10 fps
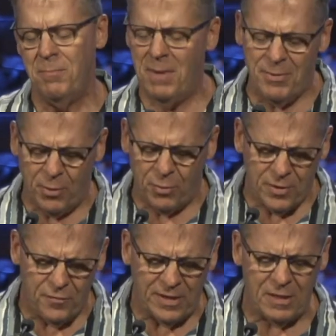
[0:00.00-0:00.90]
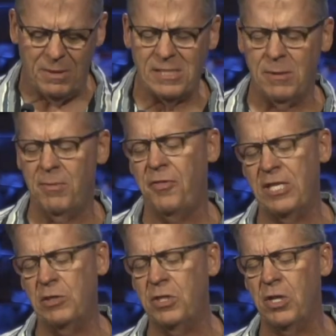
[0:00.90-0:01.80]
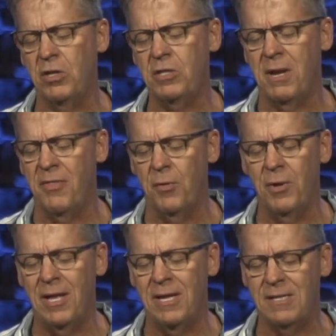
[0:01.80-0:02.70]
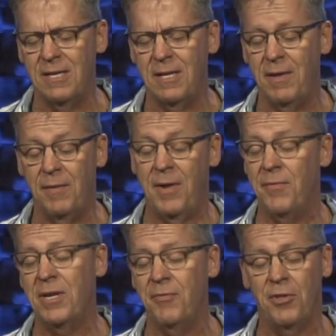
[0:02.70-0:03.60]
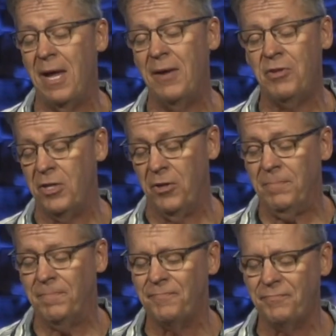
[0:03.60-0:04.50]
maybe they were convicted by some of the things we talked about and they realize they, they've never given their life to you.